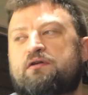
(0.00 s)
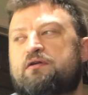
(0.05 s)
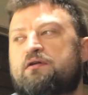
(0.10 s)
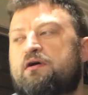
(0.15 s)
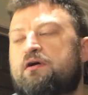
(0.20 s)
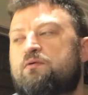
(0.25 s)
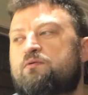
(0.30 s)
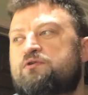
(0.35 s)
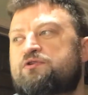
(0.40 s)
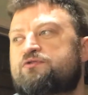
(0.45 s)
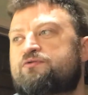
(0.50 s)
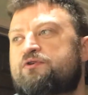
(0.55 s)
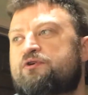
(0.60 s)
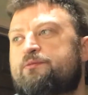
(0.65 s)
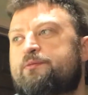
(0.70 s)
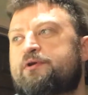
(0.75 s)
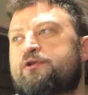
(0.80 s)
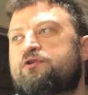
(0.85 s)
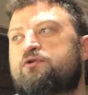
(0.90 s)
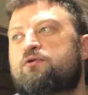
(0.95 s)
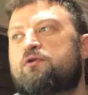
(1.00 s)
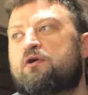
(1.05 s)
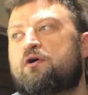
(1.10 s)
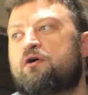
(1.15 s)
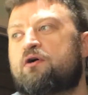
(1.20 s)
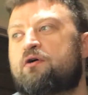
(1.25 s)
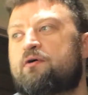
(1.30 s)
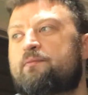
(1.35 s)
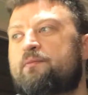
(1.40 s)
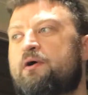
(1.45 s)
I don't want this video to be too
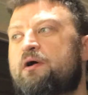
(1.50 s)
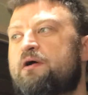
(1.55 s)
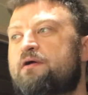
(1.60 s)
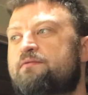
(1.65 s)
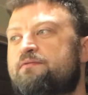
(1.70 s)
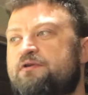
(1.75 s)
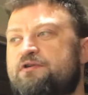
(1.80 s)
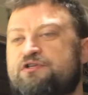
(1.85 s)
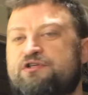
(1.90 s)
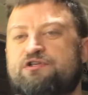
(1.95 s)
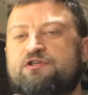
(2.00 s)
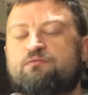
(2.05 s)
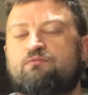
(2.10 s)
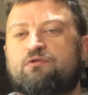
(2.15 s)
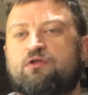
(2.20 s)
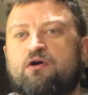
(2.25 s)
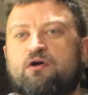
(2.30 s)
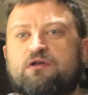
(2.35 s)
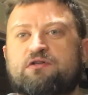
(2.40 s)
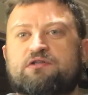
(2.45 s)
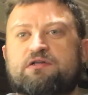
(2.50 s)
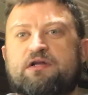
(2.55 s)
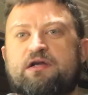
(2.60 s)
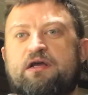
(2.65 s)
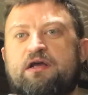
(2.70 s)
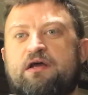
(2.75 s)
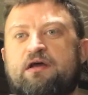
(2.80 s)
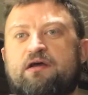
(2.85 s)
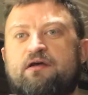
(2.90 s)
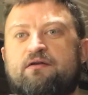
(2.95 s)
long, but it's just some thoughts that I
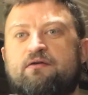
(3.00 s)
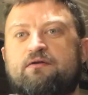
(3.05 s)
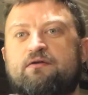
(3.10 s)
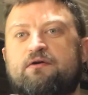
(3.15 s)
had.